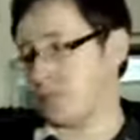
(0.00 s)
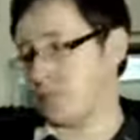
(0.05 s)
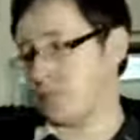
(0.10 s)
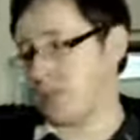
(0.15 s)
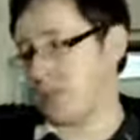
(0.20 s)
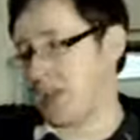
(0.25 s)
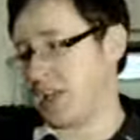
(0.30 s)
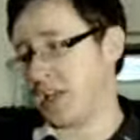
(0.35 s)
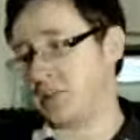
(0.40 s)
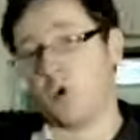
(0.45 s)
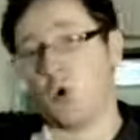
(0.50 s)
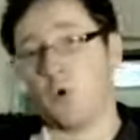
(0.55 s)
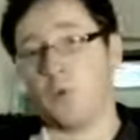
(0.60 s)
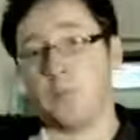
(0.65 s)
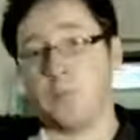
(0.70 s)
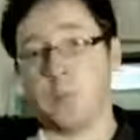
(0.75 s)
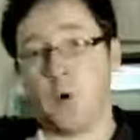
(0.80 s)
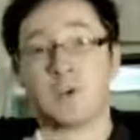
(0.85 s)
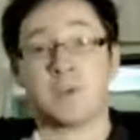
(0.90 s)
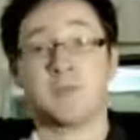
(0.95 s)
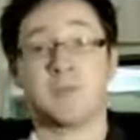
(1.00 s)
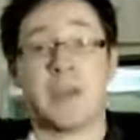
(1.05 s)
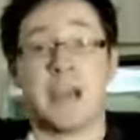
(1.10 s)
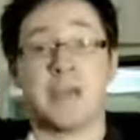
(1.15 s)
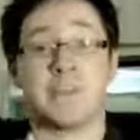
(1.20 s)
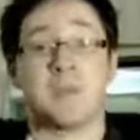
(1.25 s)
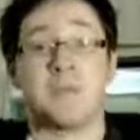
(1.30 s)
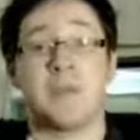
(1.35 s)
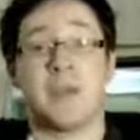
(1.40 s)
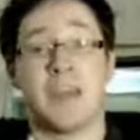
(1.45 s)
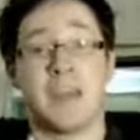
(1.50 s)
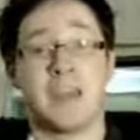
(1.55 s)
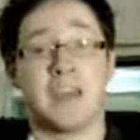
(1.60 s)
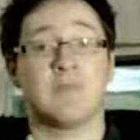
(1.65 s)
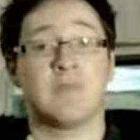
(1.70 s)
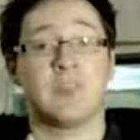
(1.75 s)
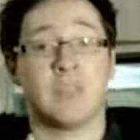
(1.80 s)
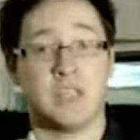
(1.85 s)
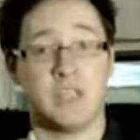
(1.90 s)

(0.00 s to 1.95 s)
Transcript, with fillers: set top box, but you have to pay for